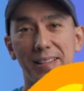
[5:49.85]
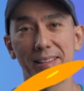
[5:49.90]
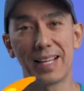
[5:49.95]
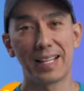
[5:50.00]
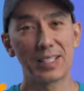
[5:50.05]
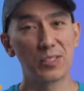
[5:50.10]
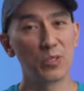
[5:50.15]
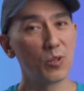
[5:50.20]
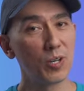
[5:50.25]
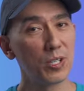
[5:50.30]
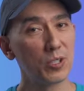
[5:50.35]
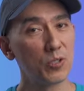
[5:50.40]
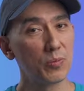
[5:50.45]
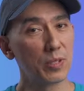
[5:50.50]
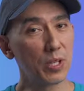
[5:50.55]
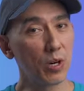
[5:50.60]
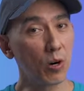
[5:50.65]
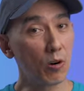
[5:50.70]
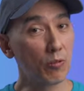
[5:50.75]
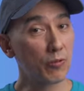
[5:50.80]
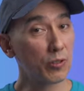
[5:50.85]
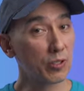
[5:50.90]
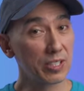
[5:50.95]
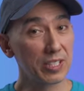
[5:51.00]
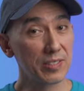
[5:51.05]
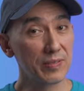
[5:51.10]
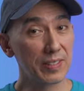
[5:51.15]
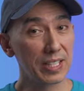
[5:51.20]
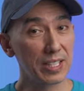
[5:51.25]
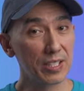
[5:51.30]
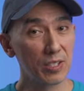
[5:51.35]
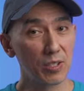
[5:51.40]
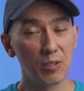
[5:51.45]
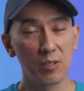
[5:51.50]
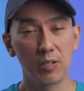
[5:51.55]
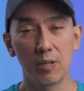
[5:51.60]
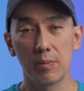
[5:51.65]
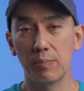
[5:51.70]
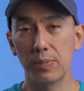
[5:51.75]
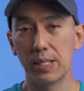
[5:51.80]
That's going to be all for this
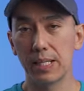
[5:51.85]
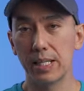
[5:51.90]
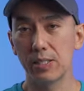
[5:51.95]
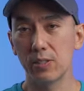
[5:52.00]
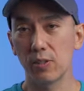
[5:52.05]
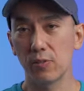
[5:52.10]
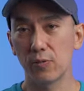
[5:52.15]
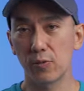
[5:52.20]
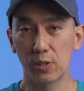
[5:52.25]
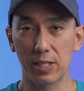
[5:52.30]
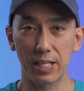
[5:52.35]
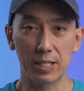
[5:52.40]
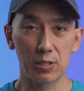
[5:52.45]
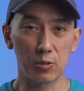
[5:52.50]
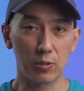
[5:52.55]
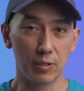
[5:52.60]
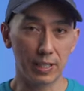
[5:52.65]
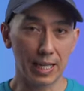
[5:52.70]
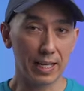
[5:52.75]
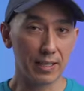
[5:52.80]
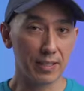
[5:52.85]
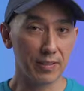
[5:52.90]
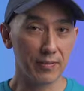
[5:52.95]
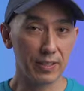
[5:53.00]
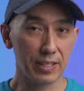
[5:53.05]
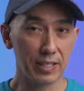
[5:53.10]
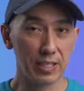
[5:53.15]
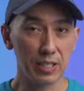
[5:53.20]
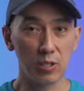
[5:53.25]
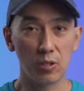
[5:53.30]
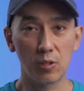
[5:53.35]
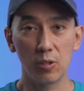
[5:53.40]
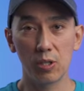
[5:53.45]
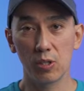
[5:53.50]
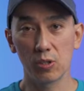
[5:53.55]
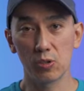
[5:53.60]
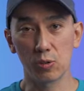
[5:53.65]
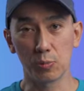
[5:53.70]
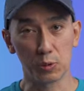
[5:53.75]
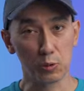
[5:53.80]
video. Please don't forget to like the
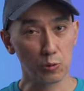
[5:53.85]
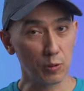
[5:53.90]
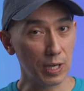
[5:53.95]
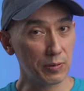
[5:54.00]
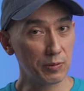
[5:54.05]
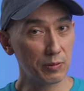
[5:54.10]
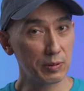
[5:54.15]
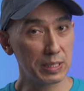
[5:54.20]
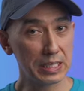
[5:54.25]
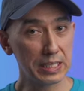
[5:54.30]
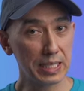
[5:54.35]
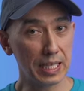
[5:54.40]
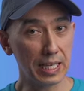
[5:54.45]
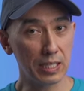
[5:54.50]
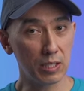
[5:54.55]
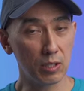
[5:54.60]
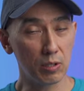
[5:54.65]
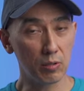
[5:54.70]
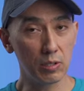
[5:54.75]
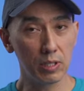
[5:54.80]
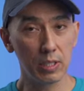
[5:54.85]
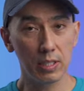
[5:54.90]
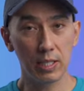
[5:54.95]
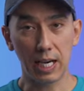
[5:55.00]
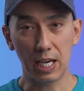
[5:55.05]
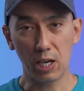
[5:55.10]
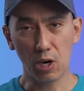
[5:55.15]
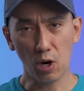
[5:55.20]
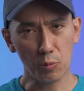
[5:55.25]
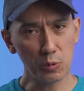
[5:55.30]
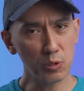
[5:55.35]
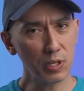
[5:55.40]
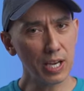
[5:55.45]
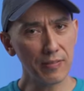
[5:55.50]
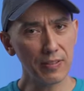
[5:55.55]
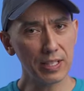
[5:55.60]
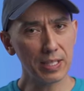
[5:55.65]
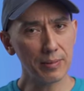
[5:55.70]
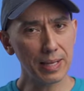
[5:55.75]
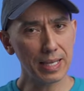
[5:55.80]
video, subscribe to the channel. I hope you
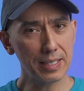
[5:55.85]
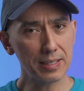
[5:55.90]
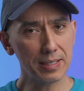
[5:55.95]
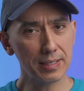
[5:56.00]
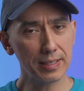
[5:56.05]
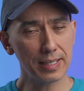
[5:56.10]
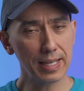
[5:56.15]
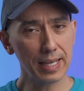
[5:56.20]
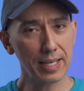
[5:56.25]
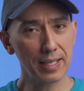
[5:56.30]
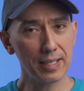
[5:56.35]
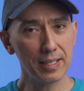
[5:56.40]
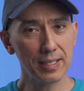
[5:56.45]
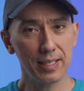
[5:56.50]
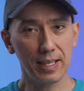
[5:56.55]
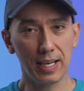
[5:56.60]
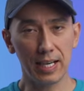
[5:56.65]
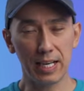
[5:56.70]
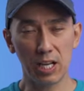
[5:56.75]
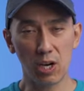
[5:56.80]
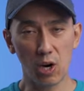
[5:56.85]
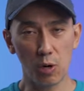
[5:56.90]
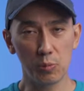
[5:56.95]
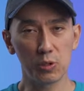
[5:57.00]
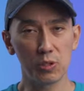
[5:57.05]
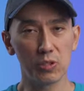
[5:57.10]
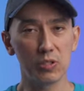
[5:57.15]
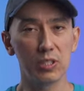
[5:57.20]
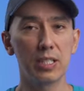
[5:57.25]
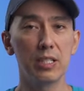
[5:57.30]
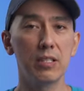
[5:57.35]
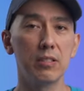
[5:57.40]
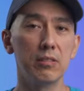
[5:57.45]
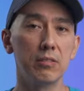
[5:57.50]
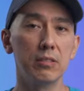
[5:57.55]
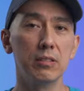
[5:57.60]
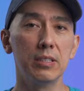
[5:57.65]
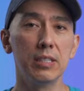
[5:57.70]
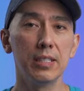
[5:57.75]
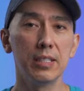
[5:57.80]
have an amazing day, and I hope to see
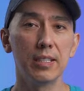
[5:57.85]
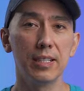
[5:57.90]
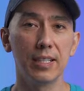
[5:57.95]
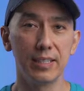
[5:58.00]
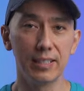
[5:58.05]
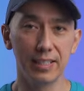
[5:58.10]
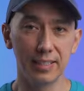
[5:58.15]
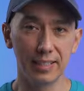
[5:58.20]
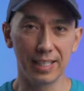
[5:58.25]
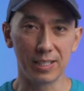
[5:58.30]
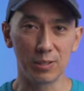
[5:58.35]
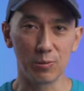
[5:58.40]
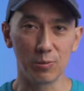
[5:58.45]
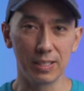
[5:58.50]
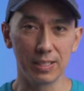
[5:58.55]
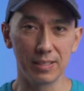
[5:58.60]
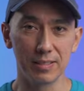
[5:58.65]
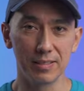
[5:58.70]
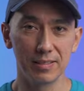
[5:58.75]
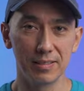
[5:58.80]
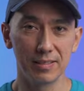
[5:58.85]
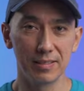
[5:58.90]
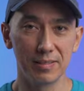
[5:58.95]
you in the next one.